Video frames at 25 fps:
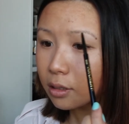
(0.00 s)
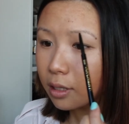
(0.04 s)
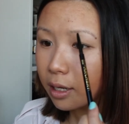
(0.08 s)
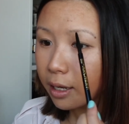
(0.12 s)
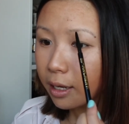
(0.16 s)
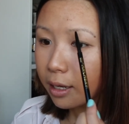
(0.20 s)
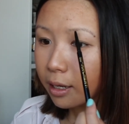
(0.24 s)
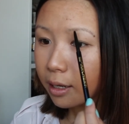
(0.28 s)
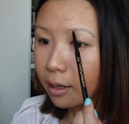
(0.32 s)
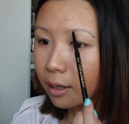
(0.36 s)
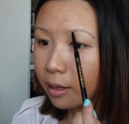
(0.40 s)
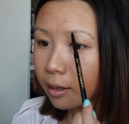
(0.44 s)

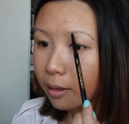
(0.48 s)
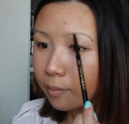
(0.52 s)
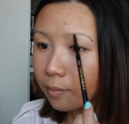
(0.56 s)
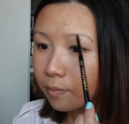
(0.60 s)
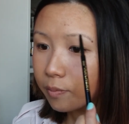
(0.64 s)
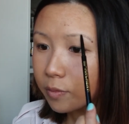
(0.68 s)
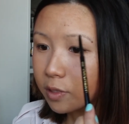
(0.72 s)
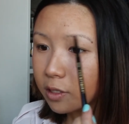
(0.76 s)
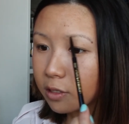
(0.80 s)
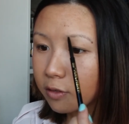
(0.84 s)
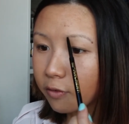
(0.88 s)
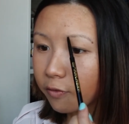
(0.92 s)
to
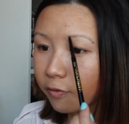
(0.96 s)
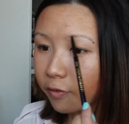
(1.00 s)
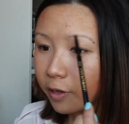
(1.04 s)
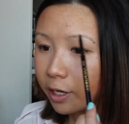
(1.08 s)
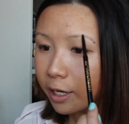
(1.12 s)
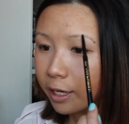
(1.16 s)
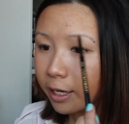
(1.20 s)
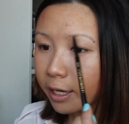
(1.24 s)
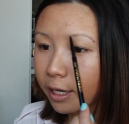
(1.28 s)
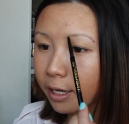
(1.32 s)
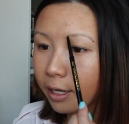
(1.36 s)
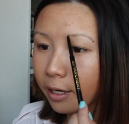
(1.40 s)
fill
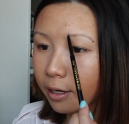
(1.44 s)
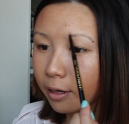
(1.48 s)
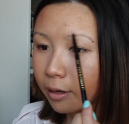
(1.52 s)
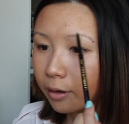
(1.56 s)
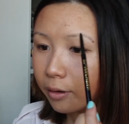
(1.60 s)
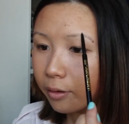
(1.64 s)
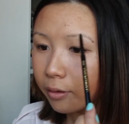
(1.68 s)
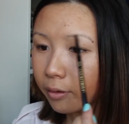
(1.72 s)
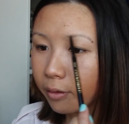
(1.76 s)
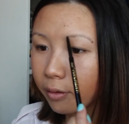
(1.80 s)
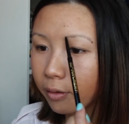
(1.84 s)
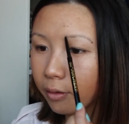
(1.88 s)
it in,
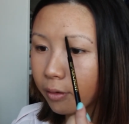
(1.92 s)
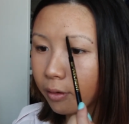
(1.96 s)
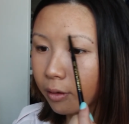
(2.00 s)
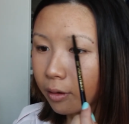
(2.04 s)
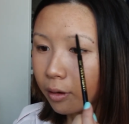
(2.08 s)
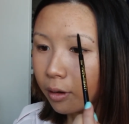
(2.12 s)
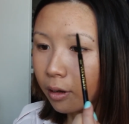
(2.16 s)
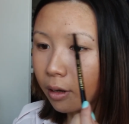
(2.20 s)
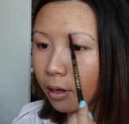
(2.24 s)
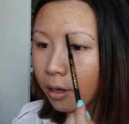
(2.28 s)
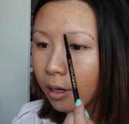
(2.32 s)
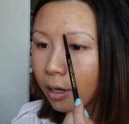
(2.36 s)

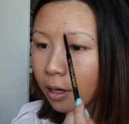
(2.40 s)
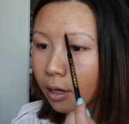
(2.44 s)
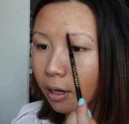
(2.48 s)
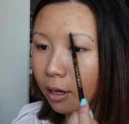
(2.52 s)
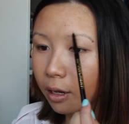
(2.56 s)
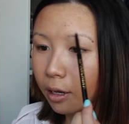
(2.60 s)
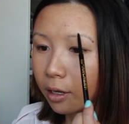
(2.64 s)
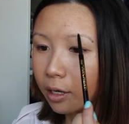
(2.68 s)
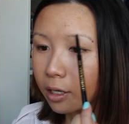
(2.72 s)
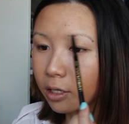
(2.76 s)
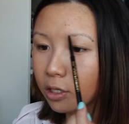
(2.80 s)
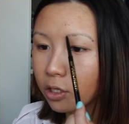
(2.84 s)

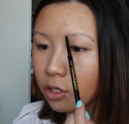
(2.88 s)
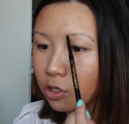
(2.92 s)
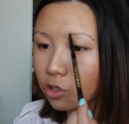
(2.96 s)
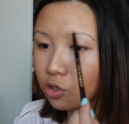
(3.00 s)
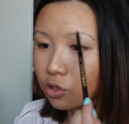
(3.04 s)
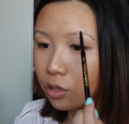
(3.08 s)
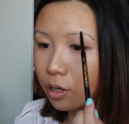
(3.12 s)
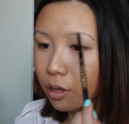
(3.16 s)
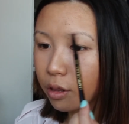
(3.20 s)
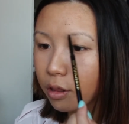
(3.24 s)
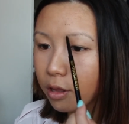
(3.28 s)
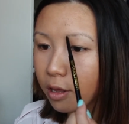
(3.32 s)
and I
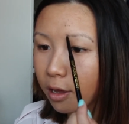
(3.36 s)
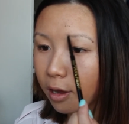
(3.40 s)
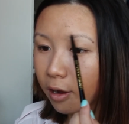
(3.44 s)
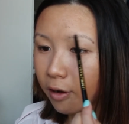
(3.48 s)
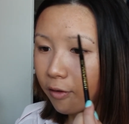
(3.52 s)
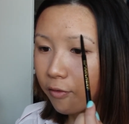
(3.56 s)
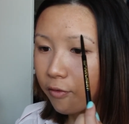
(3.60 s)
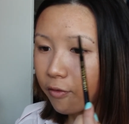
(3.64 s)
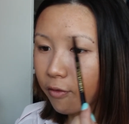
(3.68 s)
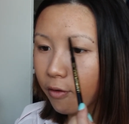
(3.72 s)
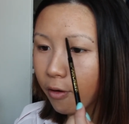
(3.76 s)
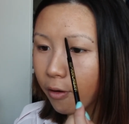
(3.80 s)
usually
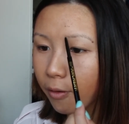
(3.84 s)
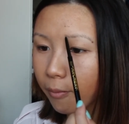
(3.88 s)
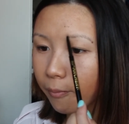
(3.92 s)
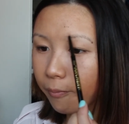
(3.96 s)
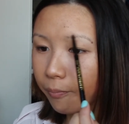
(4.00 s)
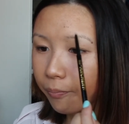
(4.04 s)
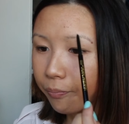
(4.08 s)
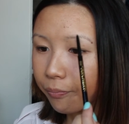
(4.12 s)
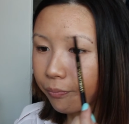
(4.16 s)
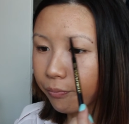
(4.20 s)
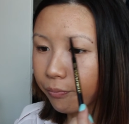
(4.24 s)
start from